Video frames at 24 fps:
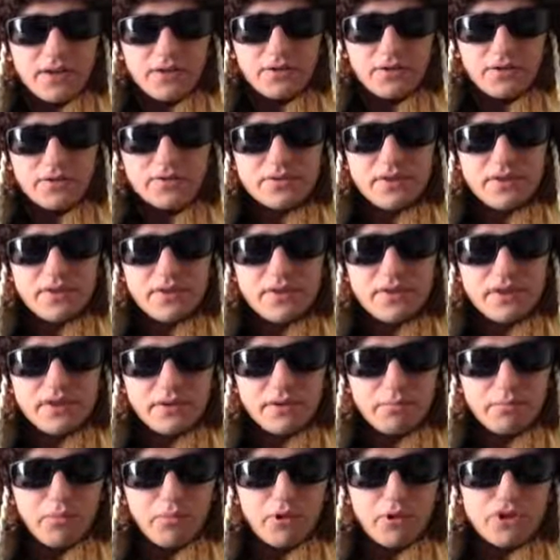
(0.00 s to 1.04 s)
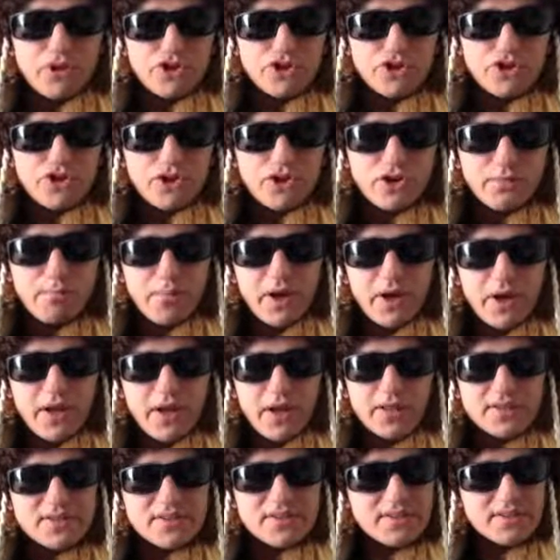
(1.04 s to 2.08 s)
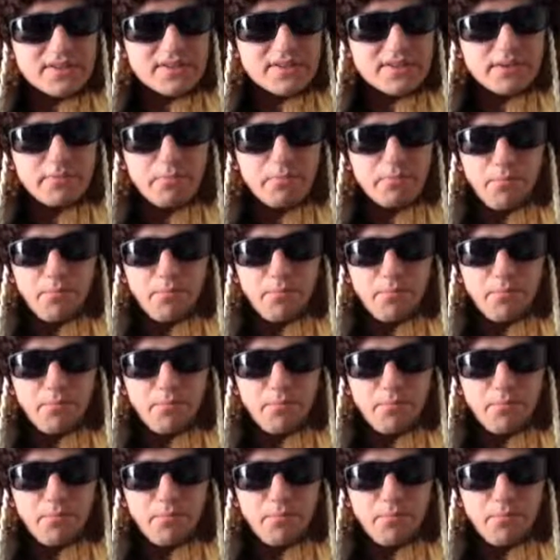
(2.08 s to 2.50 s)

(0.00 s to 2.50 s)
using the Bollinger Bands